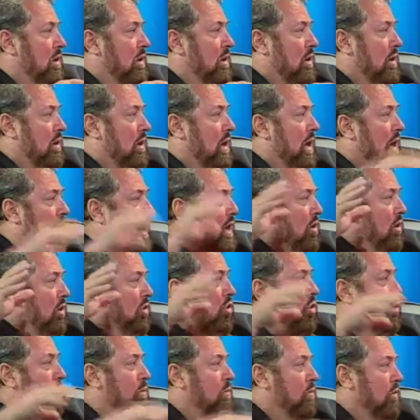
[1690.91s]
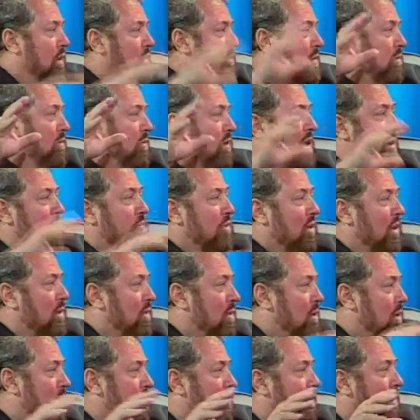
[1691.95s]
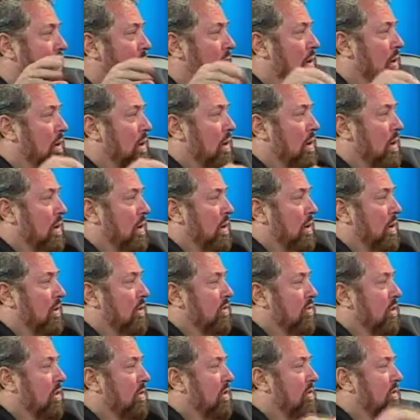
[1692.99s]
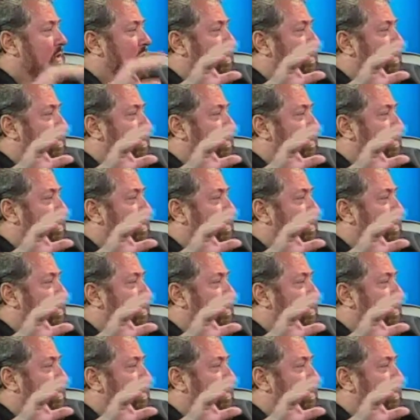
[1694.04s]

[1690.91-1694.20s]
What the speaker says: high or low, premium or not premium services.